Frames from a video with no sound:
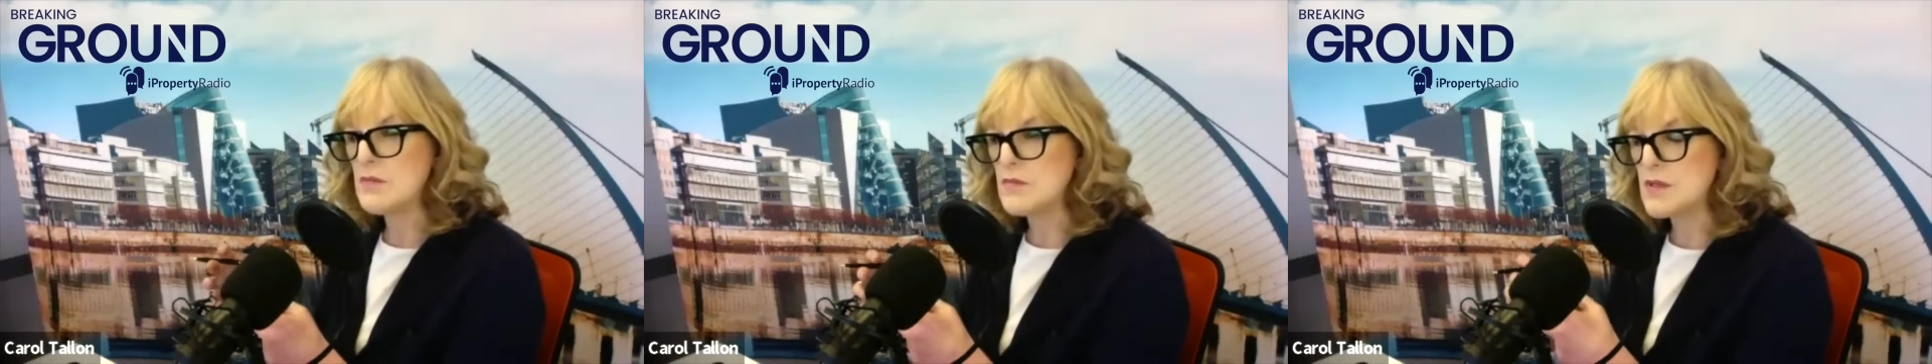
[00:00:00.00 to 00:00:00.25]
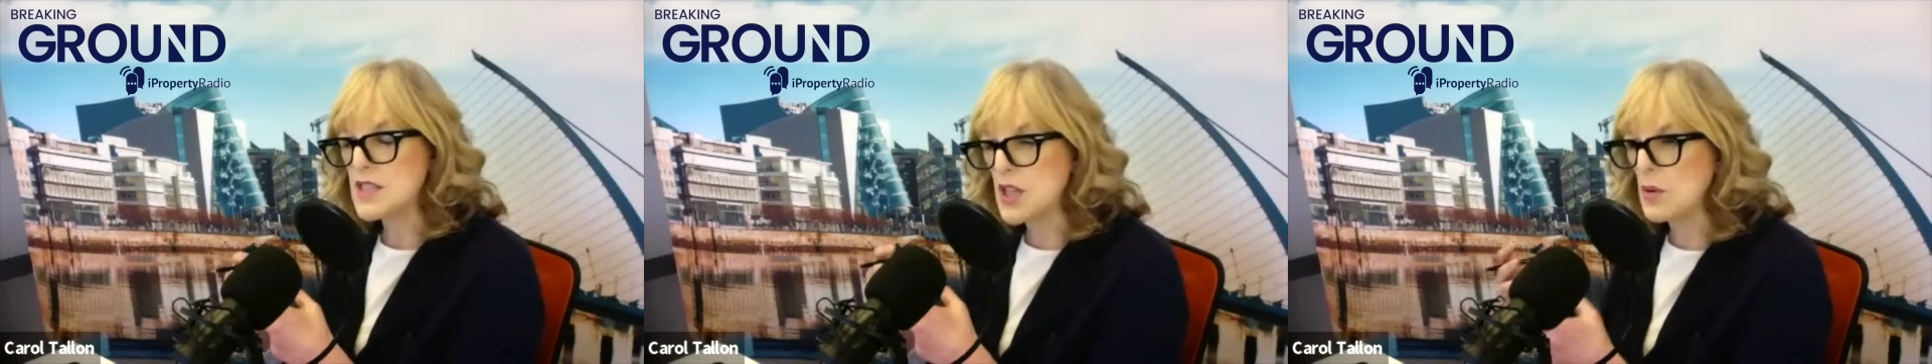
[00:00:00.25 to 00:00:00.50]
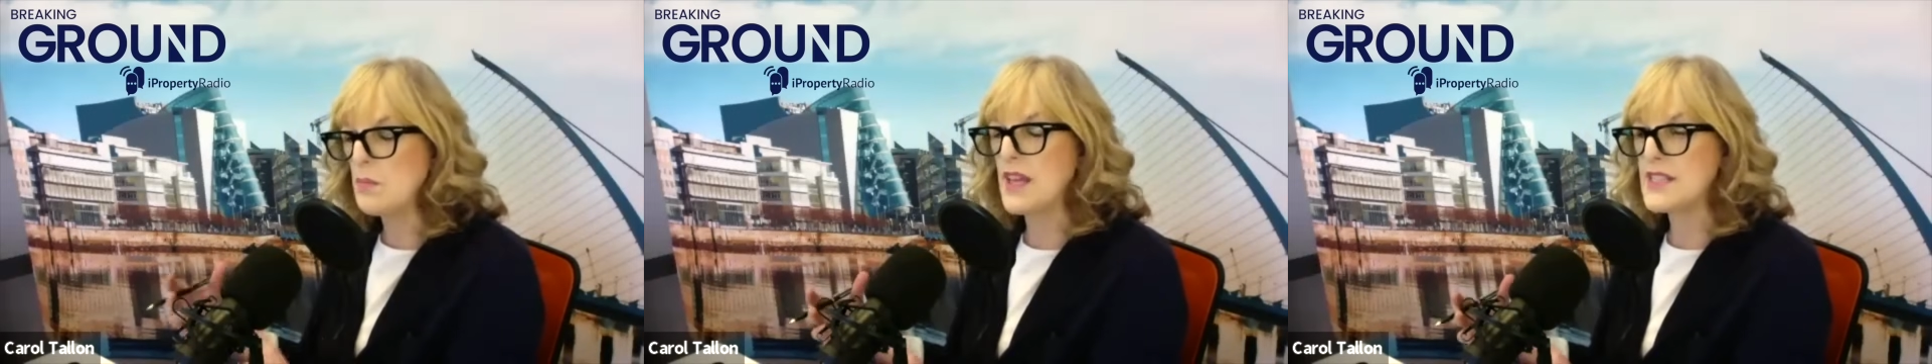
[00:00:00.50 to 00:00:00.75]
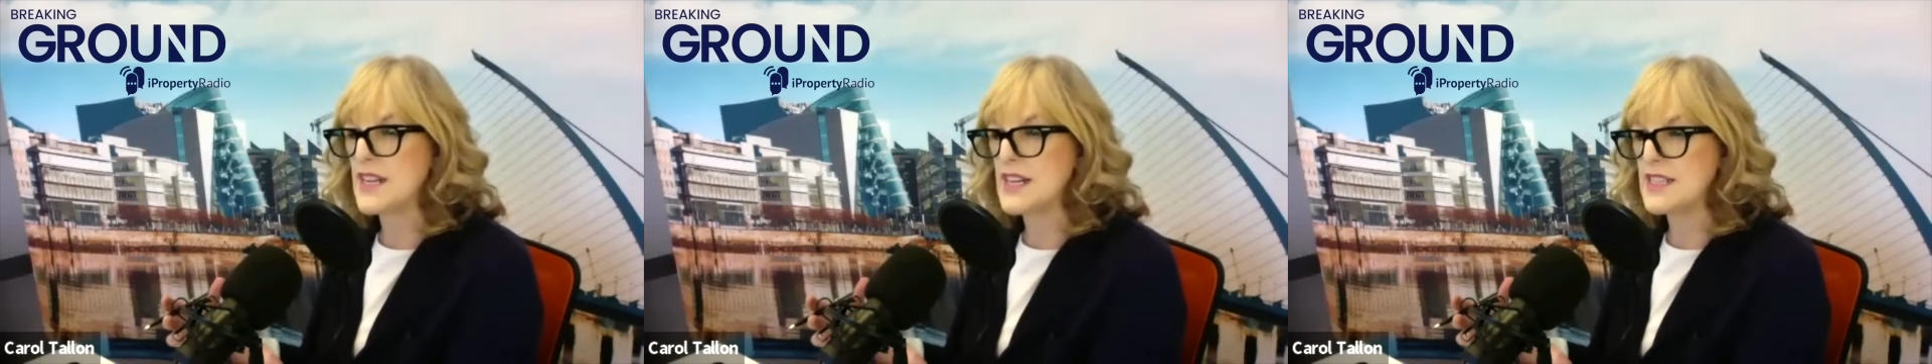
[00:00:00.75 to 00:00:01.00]
some
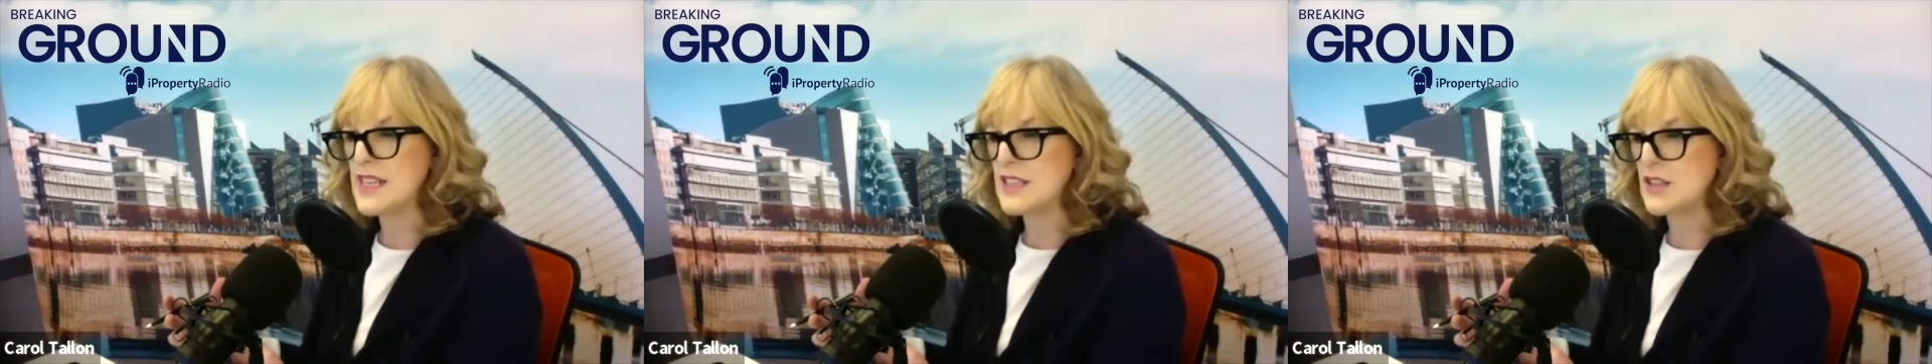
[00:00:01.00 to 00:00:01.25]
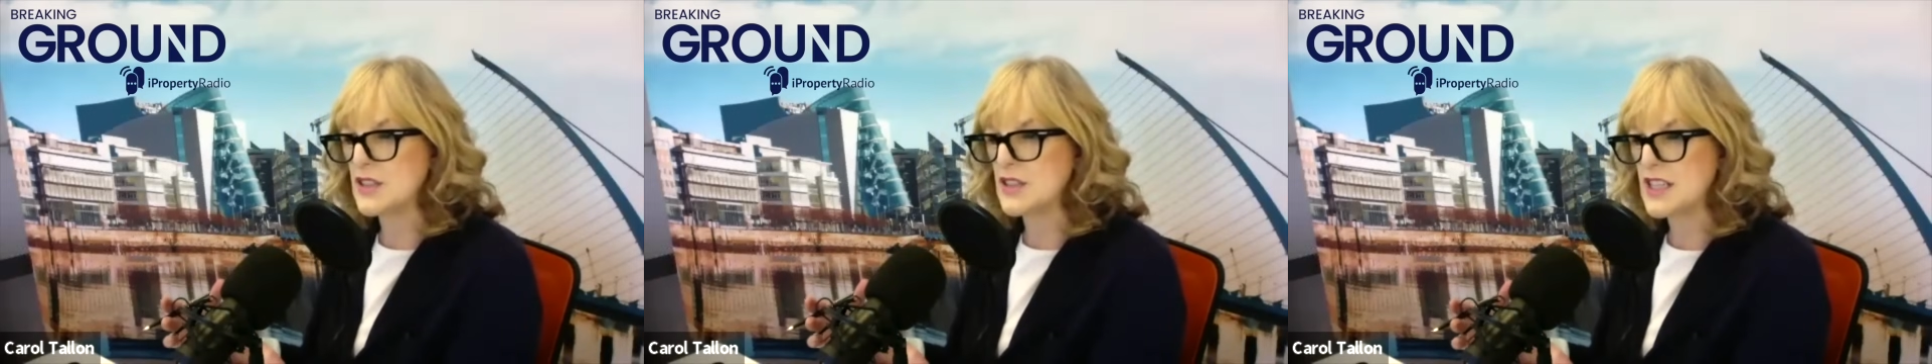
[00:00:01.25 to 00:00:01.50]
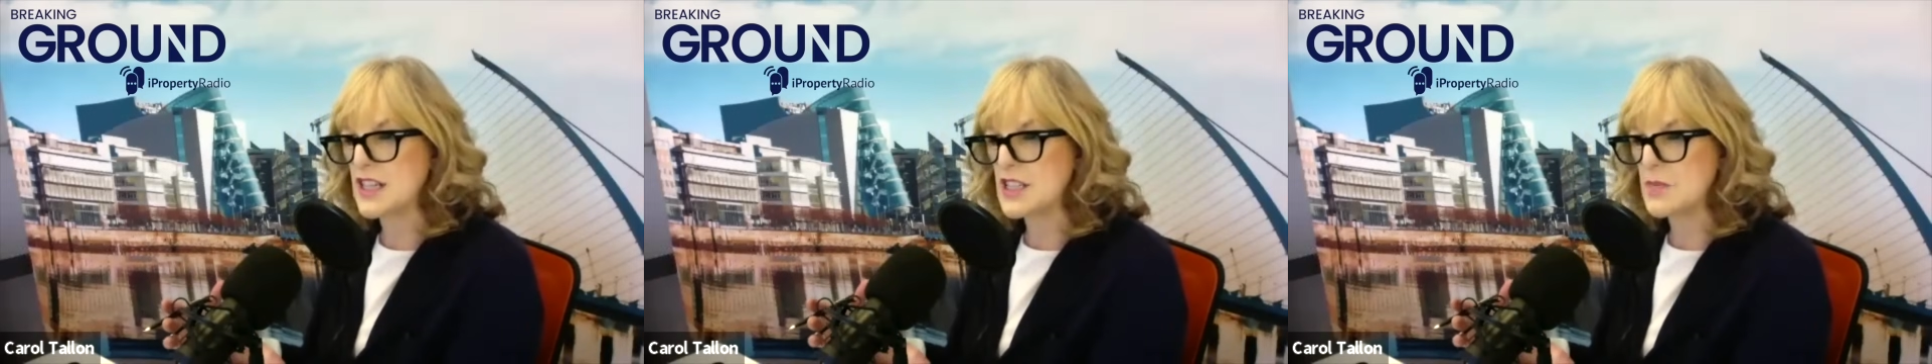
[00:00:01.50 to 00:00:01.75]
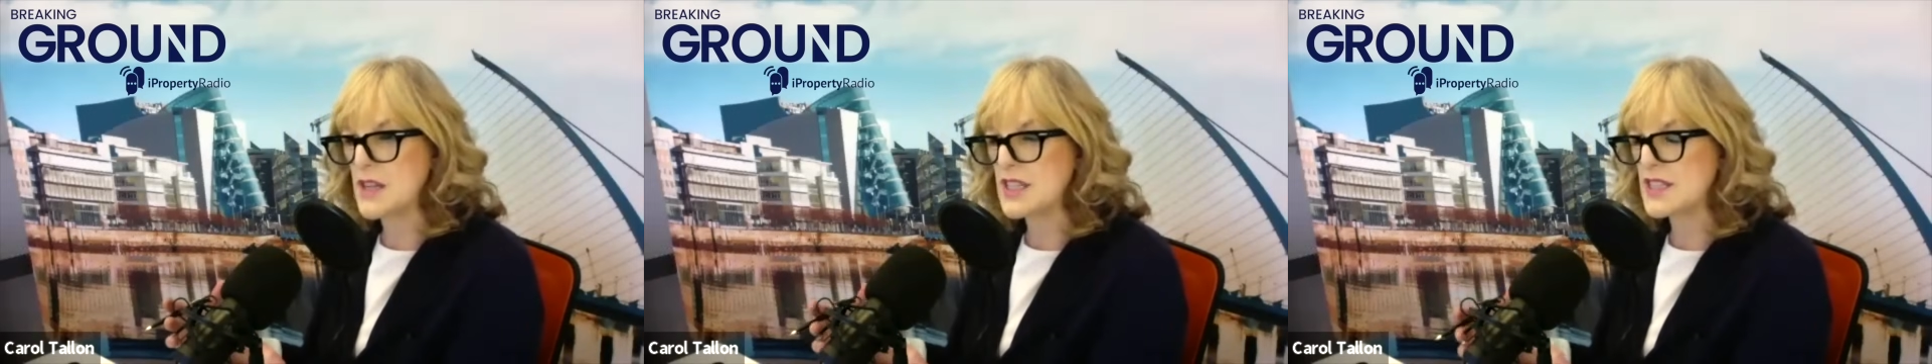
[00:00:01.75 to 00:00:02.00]
baseline data could start to
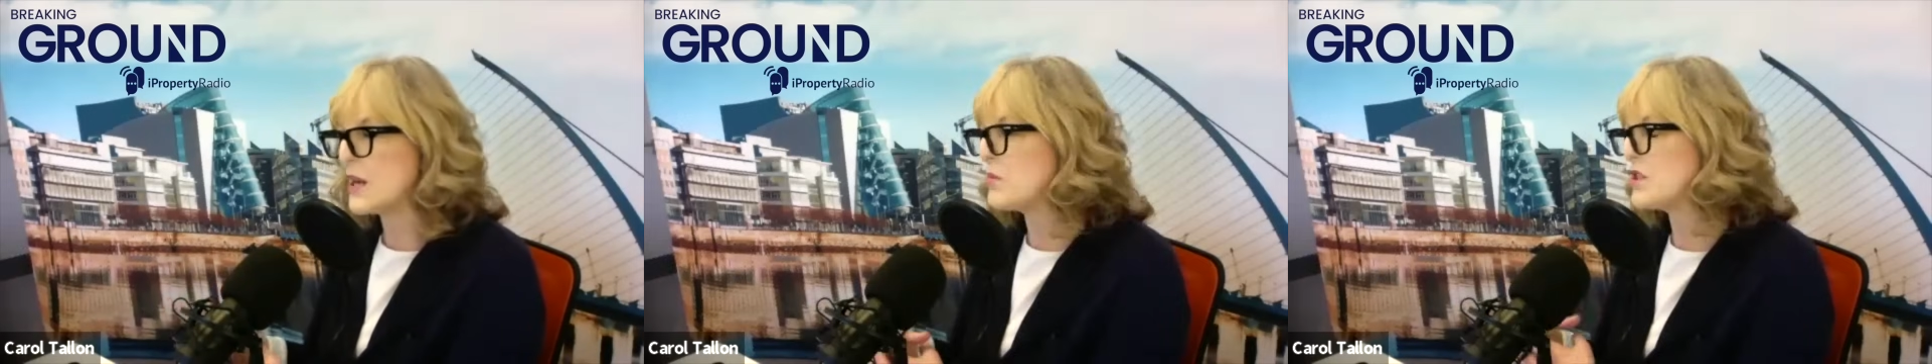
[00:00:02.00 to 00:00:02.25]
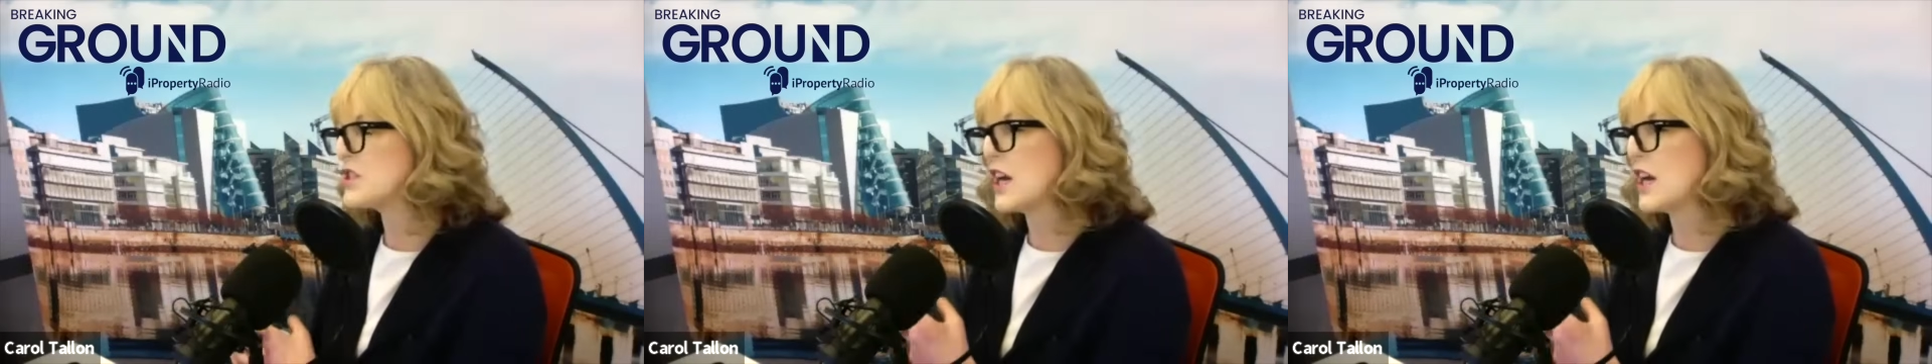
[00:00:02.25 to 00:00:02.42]
be established.